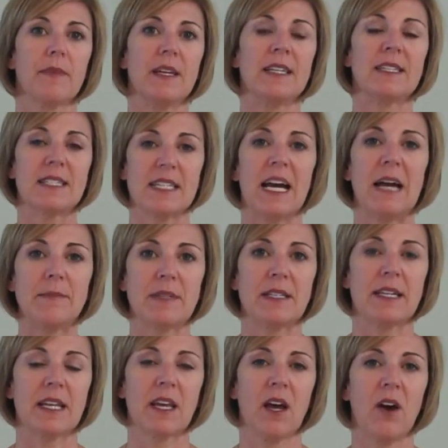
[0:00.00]
It's time to
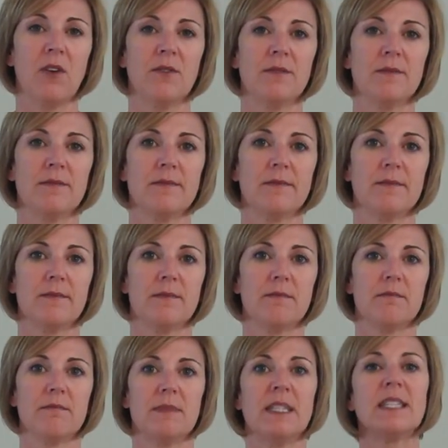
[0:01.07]
let it go.
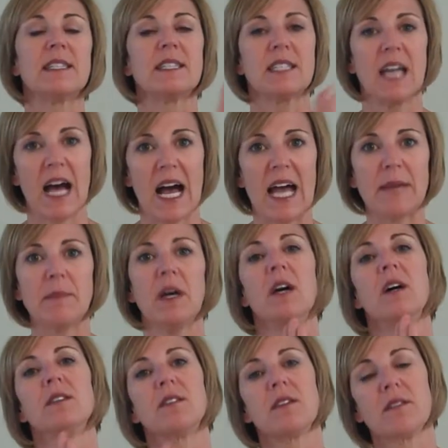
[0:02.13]
It is time
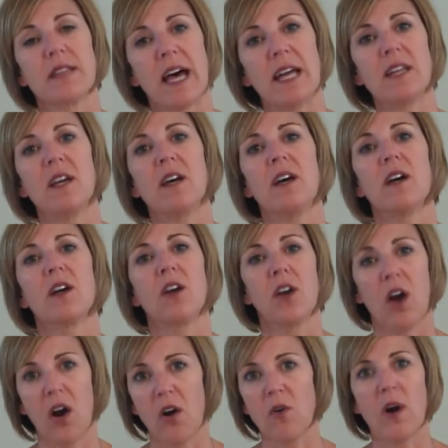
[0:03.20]
to let
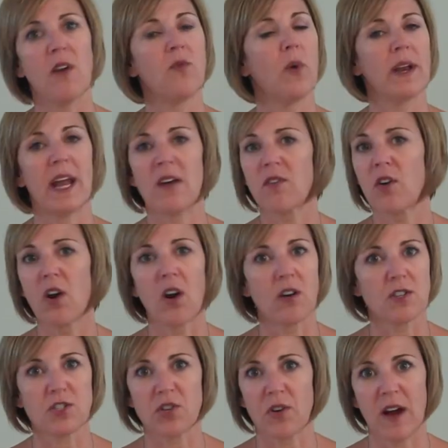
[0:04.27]
go of whatever
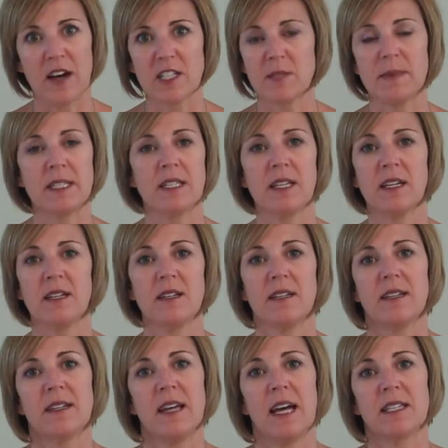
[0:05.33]
hurts your husband
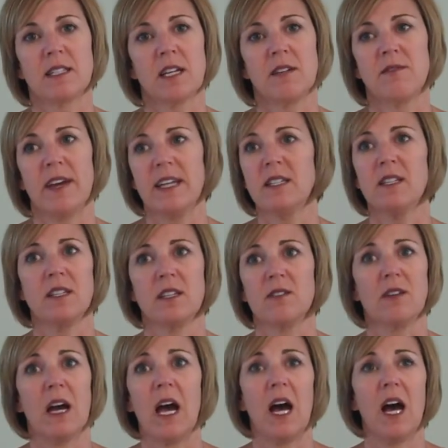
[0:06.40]
has conveyed to you.